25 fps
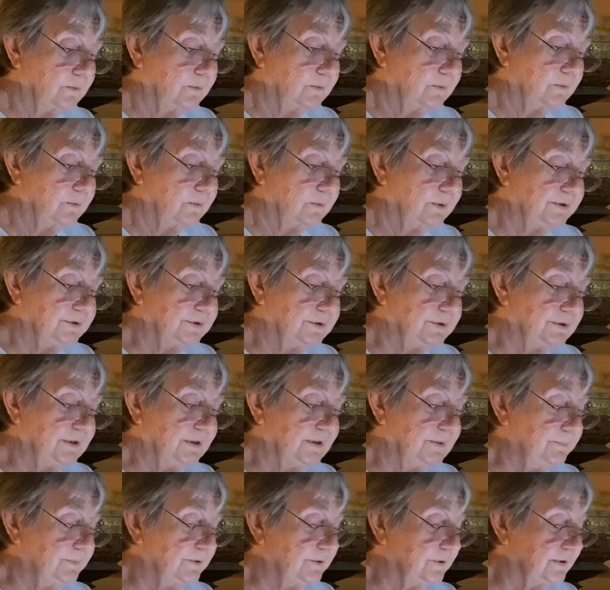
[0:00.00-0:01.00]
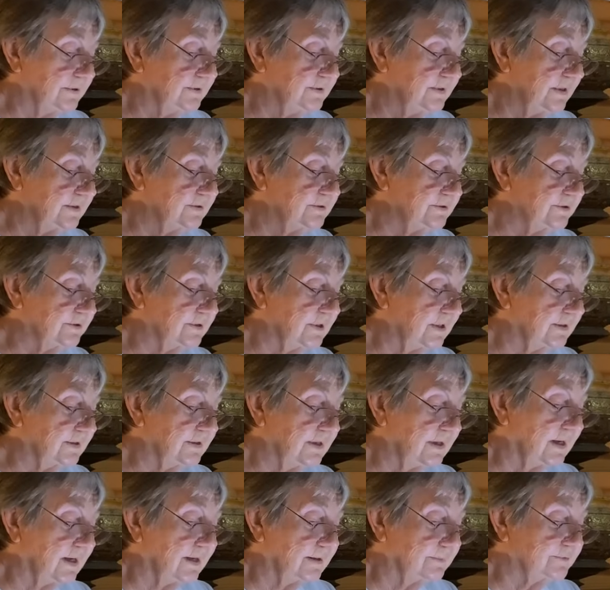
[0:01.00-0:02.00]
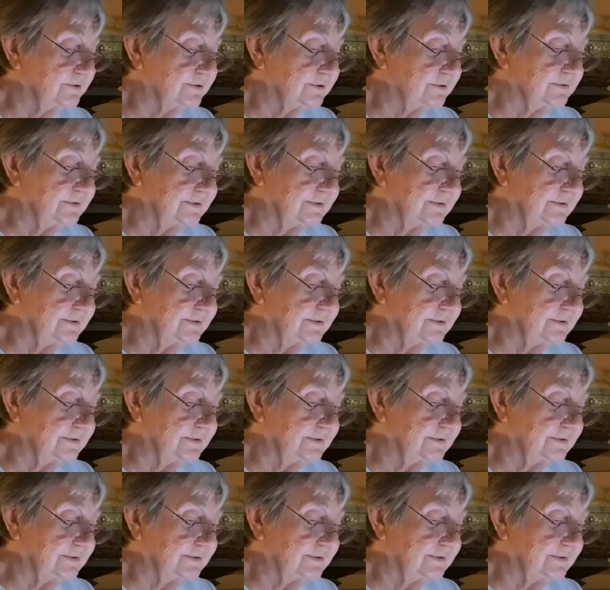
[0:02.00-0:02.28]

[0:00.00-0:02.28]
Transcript: when you keep your attention on the object